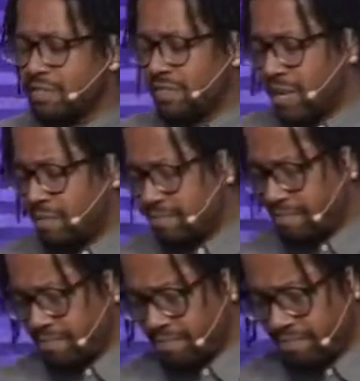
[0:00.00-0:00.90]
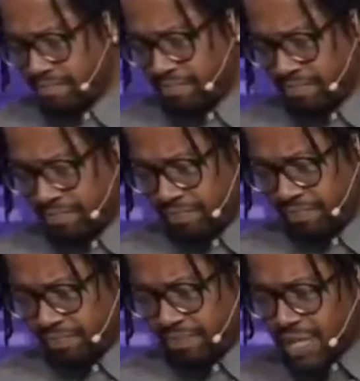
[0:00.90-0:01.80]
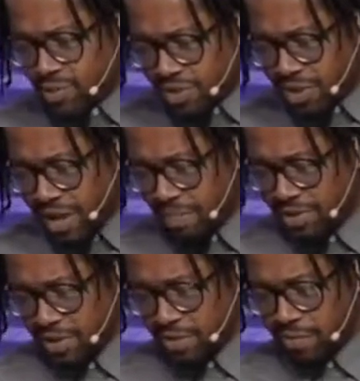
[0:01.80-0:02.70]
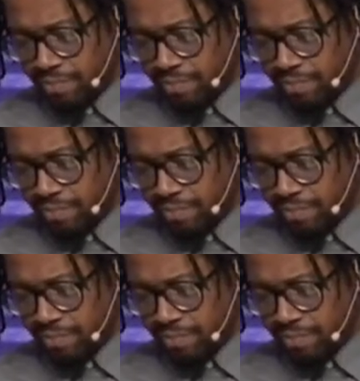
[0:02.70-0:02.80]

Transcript: fate. That's what's going to happen to you.